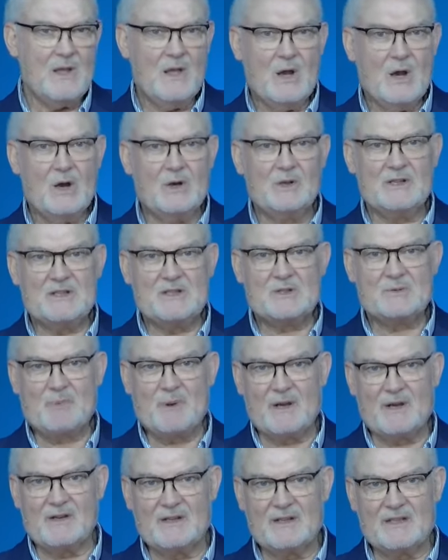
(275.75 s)
Holy
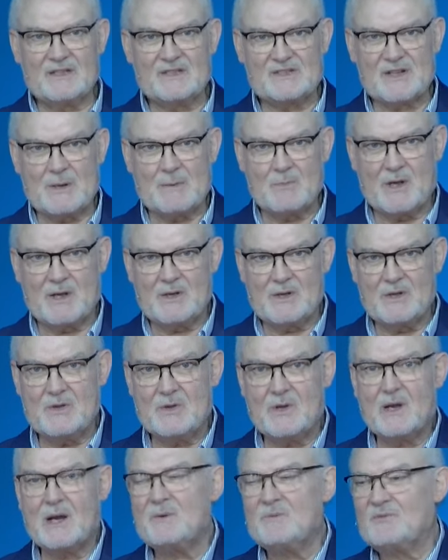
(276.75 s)
Spirit is someone who
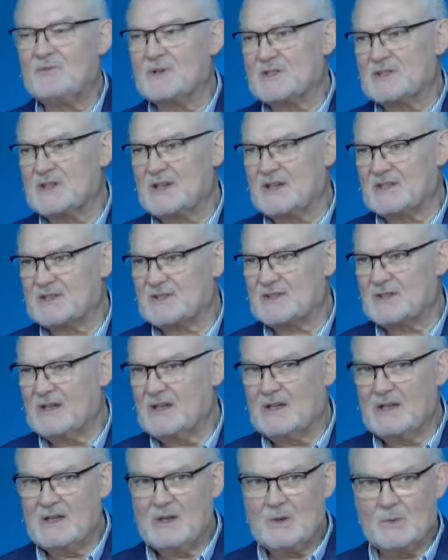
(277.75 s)
comforts us
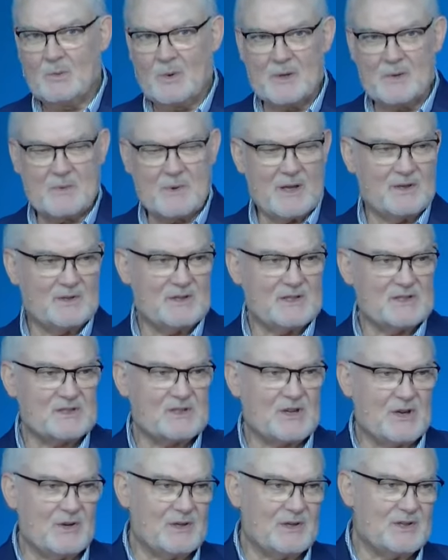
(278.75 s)
when we are
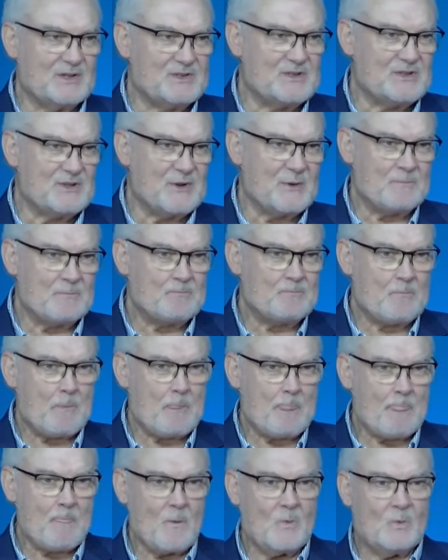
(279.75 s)
discouraged,
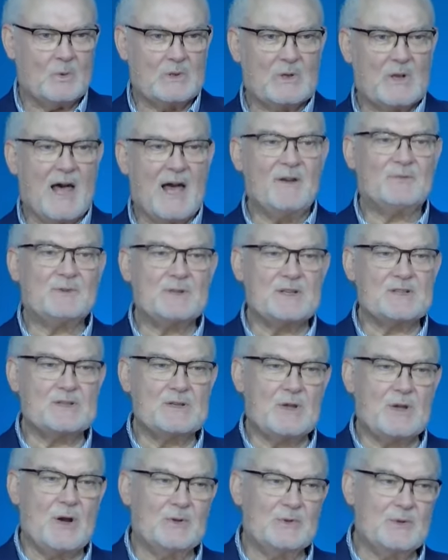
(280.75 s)
when life
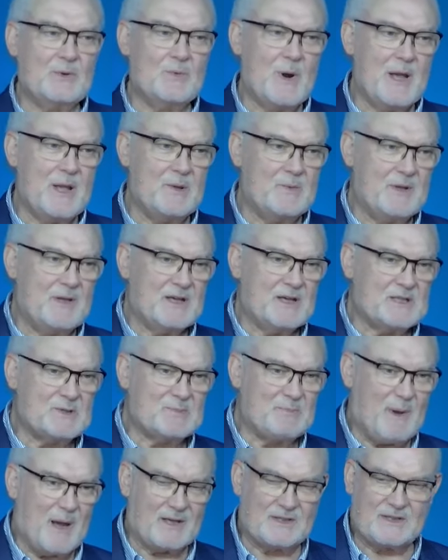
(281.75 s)
doesn't go the way we
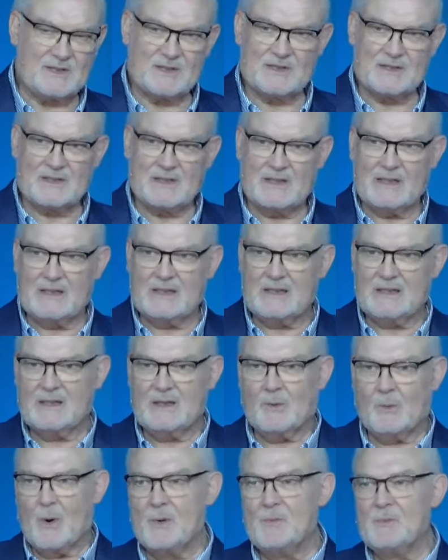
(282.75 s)
expected,
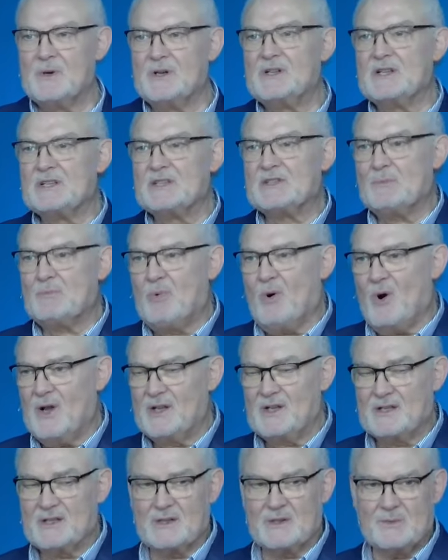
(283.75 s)
when we're
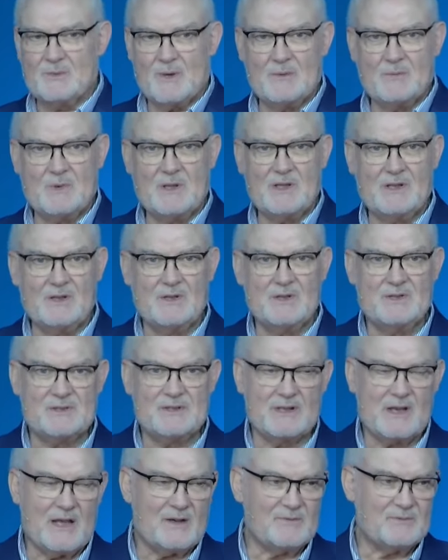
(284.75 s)
disappointed, when we
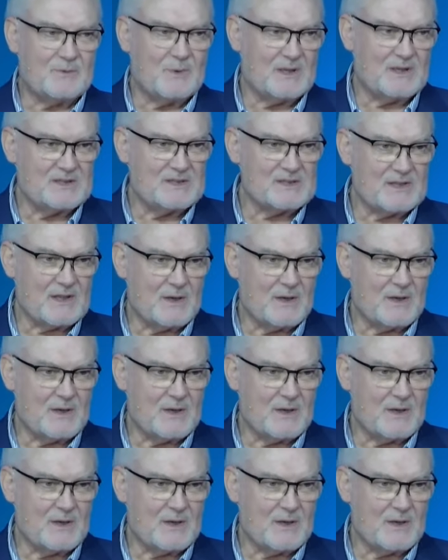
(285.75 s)
lose loved ones.